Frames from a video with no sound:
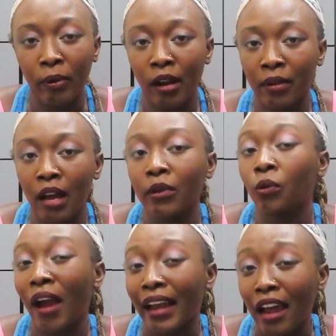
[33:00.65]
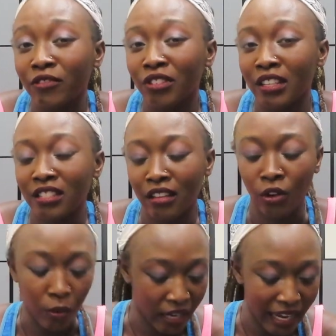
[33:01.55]
prep coming right after this. I
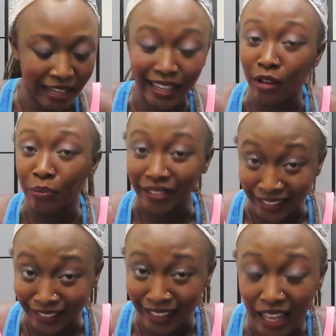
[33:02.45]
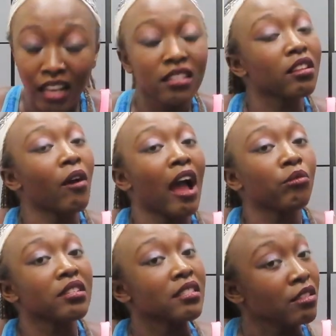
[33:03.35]
don't want to end it completely, so I
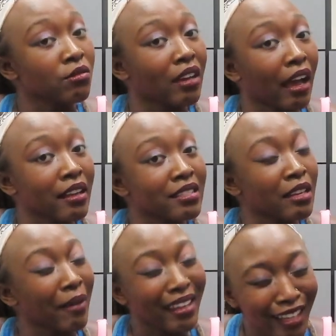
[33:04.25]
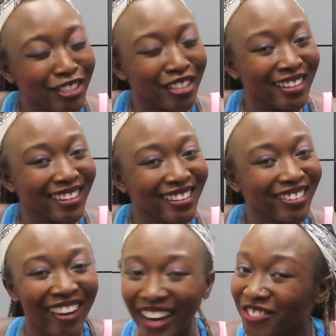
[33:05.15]
will see you guys in my kitchen
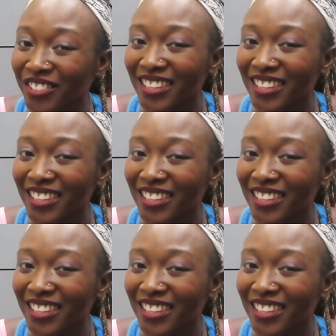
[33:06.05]
right after